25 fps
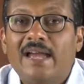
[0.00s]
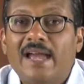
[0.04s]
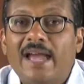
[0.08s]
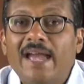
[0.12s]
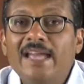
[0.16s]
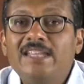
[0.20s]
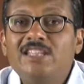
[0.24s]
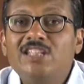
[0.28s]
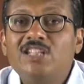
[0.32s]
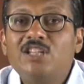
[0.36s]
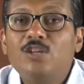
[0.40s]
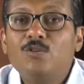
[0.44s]

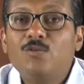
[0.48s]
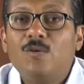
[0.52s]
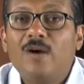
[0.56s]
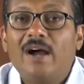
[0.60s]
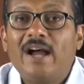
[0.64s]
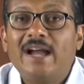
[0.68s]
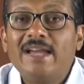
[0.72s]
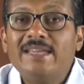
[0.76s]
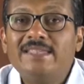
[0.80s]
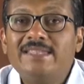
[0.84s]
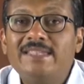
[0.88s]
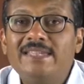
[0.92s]
HQ
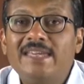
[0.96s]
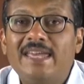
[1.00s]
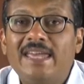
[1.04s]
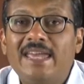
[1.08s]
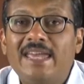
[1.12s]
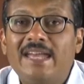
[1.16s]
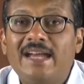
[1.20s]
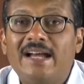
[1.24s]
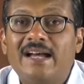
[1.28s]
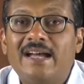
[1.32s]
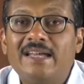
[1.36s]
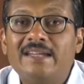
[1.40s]

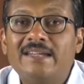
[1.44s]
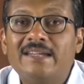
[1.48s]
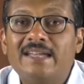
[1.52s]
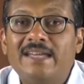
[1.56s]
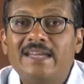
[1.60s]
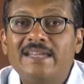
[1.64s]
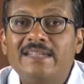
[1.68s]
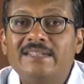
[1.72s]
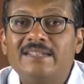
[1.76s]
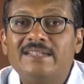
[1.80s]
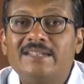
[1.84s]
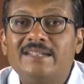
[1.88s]
IGAR
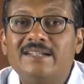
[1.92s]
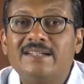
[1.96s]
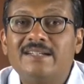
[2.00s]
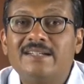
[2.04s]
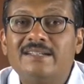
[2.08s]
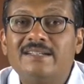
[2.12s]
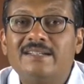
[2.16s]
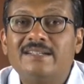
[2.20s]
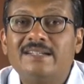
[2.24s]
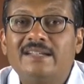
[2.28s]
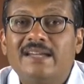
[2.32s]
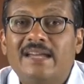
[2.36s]
in
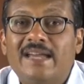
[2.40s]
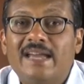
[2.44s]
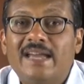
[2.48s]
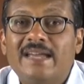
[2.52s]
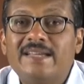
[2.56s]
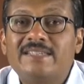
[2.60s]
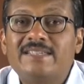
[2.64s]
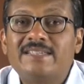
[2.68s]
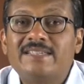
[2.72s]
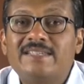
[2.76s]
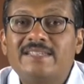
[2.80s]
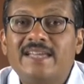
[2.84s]
turn
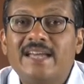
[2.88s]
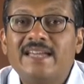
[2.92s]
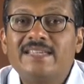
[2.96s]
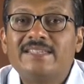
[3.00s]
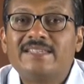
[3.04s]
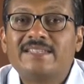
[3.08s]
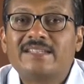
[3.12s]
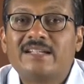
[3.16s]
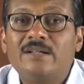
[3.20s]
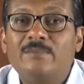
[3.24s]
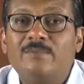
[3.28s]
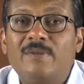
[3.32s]

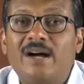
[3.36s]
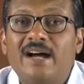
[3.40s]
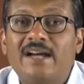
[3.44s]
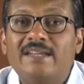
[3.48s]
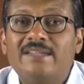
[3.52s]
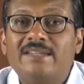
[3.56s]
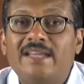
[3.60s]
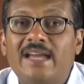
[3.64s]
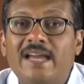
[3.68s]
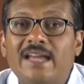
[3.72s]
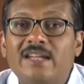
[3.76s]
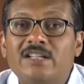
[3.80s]
exercise
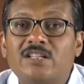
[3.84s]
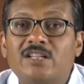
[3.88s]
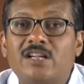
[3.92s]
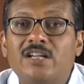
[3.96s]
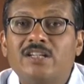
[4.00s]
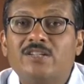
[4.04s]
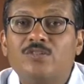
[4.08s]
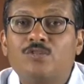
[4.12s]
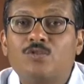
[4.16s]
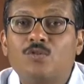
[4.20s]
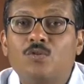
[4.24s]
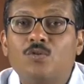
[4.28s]
command and
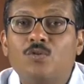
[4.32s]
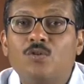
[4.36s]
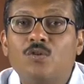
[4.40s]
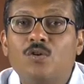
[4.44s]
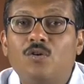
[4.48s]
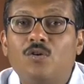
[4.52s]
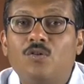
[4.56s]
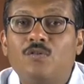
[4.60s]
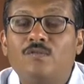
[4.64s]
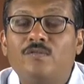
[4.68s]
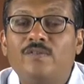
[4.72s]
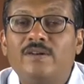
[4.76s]
control
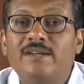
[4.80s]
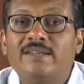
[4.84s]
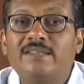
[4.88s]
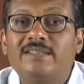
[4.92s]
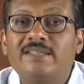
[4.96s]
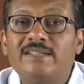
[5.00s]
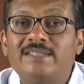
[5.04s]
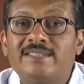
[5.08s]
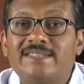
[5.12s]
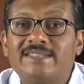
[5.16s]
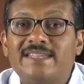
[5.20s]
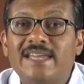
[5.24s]
over
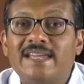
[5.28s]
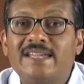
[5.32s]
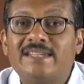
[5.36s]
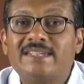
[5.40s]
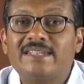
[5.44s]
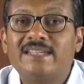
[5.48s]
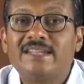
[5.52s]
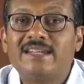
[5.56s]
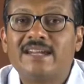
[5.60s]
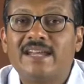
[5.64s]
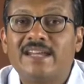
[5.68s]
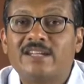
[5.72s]
the
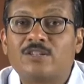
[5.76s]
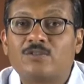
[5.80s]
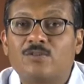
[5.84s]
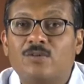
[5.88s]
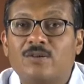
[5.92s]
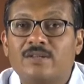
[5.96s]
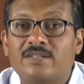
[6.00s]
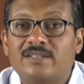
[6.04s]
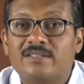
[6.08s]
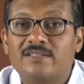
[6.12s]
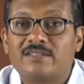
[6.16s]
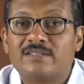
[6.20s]
sector
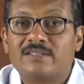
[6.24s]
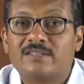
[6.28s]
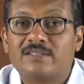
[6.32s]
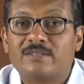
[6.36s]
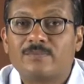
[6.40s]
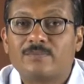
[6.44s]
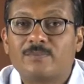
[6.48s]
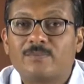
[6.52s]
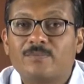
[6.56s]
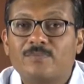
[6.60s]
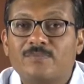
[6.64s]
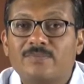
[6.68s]

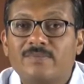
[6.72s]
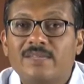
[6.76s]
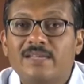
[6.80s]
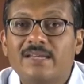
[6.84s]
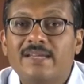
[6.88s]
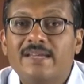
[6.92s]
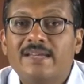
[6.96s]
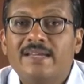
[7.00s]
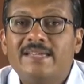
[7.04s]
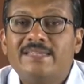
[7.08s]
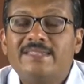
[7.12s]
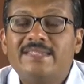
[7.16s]
headquarters.
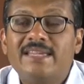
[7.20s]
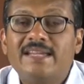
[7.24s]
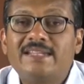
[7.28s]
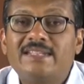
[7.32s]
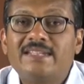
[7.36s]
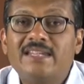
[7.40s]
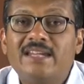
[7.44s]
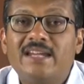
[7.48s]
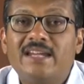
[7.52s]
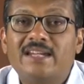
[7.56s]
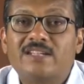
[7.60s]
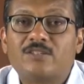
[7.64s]

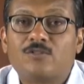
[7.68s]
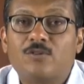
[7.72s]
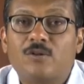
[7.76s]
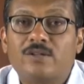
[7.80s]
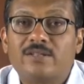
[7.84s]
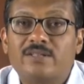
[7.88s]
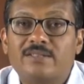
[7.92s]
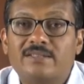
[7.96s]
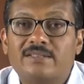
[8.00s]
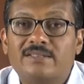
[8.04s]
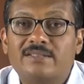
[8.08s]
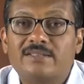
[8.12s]
Sector
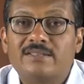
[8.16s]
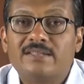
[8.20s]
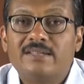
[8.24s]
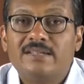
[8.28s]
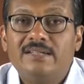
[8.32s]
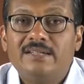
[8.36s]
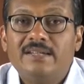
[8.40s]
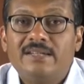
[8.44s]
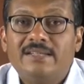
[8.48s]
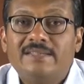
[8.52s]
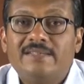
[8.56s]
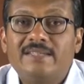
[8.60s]
headquarters
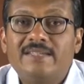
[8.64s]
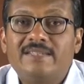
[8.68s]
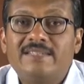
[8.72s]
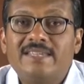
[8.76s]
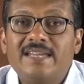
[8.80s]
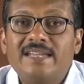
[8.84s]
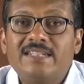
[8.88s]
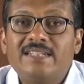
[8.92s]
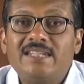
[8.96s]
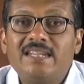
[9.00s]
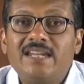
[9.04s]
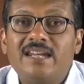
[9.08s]
the
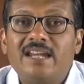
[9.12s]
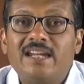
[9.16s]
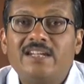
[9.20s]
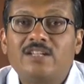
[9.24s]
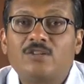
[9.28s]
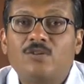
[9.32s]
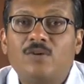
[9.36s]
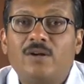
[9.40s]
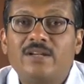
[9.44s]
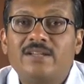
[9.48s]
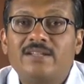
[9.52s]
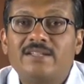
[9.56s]
sector
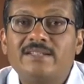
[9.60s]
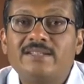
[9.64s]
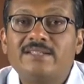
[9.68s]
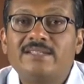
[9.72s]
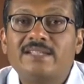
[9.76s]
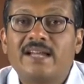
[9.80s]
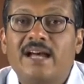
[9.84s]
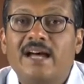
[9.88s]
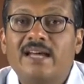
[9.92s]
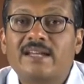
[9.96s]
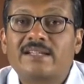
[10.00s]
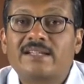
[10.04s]

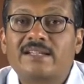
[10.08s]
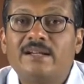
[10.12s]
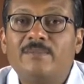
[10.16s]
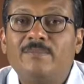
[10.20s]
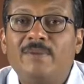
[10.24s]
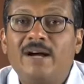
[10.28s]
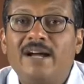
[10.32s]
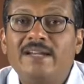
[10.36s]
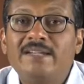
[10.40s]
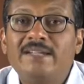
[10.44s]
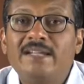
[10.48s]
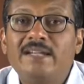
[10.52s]
headquarters are
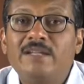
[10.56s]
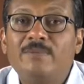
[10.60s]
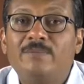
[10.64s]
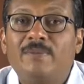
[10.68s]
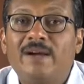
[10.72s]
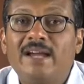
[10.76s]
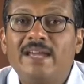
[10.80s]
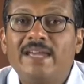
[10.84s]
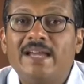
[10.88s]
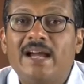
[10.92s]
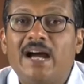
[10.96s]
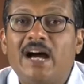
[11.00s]
commanded
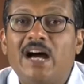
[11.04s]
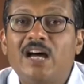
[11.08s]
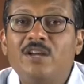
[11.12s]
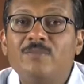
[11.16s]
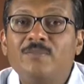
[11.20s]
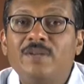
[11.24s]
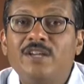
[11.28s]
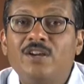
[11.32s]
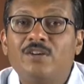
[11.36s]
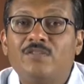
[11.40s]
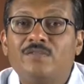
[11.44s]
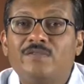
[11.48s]
by
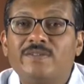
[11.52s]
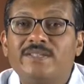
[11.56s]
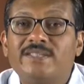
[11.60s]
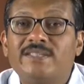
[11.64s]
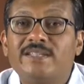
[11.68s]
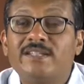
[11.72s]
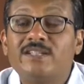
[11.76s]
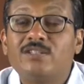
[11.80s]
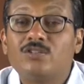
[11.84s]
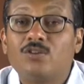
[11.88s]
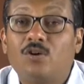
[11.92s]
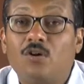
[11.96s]
army
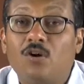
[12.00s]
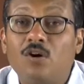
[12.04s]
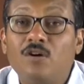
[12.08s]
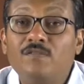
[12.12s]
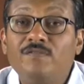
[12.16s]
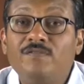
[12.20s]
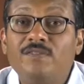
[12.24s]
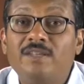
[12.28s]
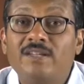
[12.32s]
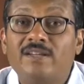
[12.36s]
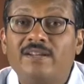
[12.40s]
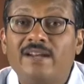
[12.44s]
officers
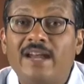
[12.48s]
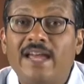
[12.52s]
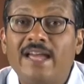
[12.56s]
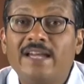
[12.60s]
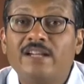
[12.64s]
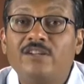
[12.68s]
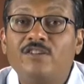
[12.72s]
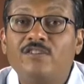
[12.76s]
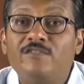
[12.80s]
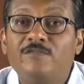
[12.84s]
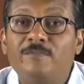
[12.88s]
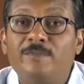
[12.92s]
of the
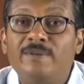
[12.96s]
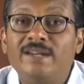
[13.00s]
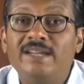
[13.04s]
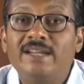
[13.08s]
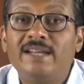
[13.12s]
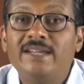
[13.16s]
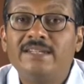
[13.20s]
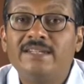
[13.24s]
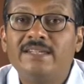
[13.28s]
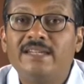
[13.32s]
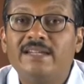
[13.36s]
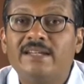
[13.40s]
rank of
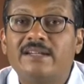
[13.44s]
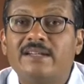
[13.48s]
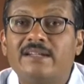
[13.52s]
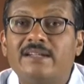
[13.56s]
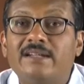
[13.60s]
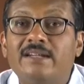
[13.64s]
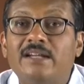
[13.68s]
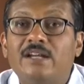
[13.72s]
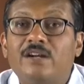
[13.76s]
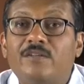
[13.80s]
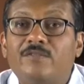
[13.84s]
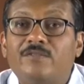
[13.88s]
brigadier
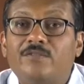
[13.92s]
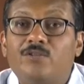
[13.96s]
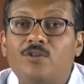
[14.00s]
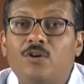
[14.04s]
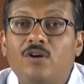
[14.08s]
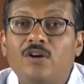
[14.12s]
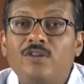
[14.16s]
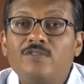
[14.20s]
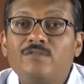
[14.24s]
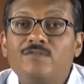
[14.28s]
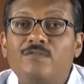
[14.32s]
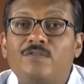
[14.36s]

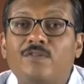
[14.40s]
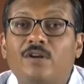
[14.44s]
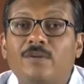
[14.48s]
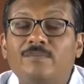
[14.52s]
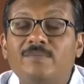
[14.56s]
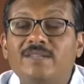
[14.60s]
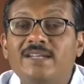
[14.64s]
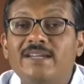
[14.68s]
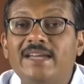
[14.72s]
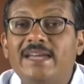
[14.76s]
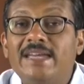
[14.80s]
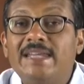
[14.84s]
drawn
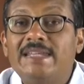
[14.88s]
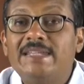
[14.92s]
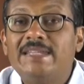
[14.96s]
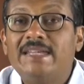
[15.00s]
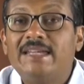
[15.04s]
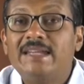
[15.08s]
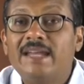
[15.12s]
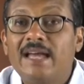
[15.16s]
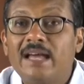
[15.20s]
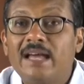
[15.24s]
from the Indian